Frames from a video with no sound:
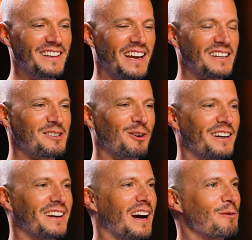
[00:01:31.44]
Yeah, so
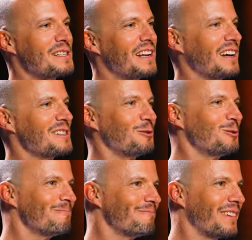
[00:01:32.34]
uh, I was in high
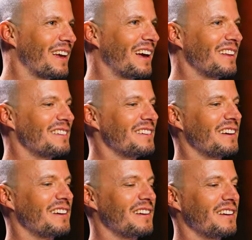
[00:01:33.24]
school and
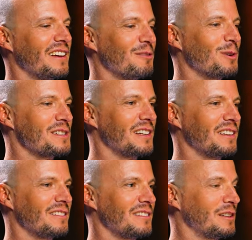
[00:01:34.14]
uh, it was
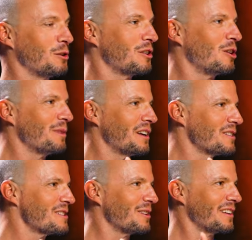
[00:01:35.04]
in the dot com
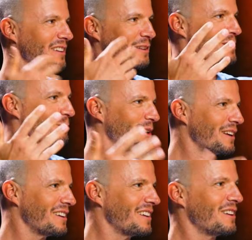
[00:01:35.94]
years, so that gives
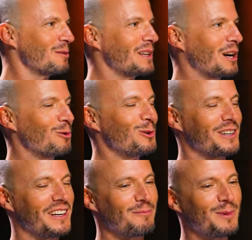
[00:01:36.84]
away uh, a little bit how old
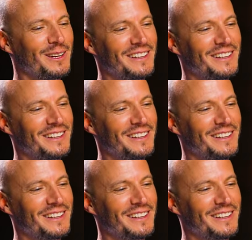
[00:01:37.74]
I am.